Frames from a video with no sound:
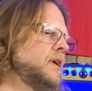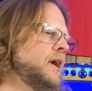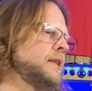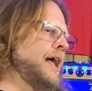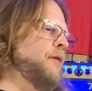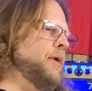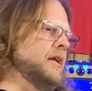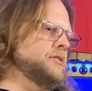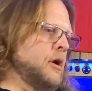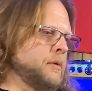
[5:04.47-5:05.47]
and that
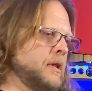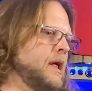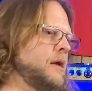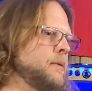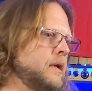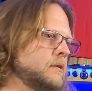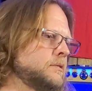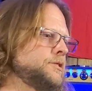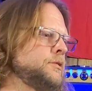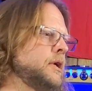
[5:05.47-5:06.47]
band taught me a lot about
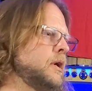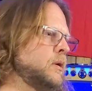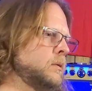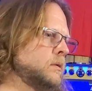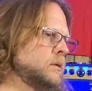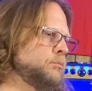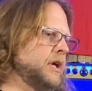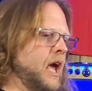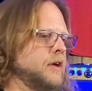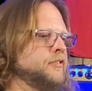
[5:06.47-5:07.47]
studio
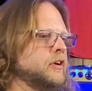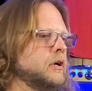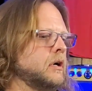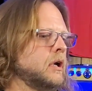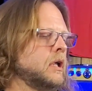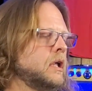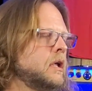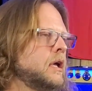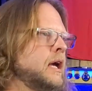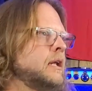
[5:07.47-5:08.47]
behavior
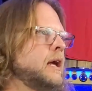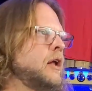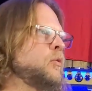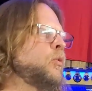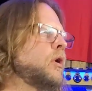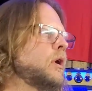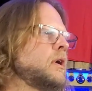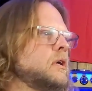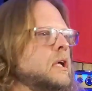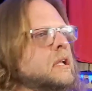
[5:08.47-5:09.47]
and how to work
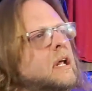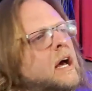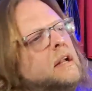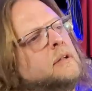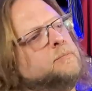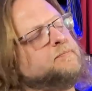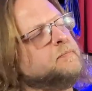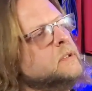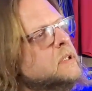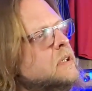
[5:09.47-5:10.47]
and how to
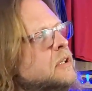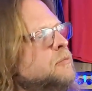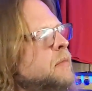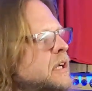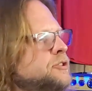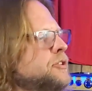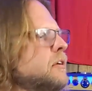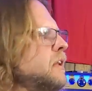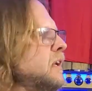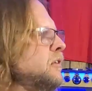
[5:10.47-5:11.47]
make sure
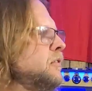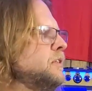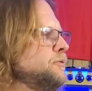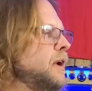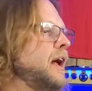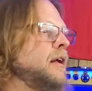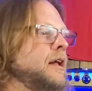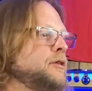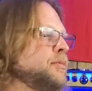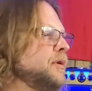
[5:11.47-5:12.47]
that you do things right, how
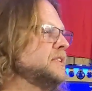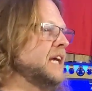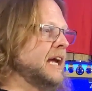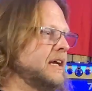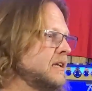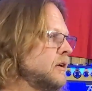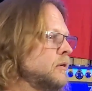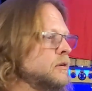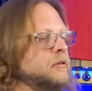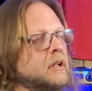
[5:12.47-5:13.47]
not to blow a take,
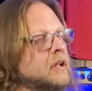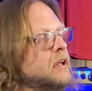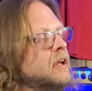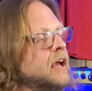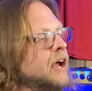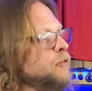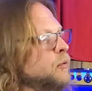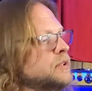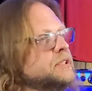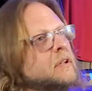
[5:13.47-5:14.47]
and
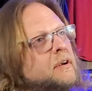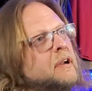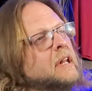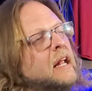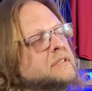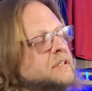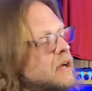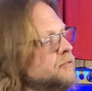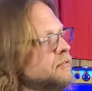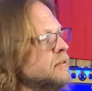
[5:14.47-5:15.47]
everyone's still learning that
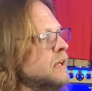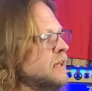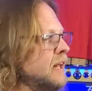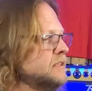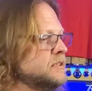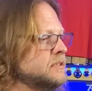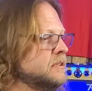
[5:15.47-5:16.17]
stuff, and that's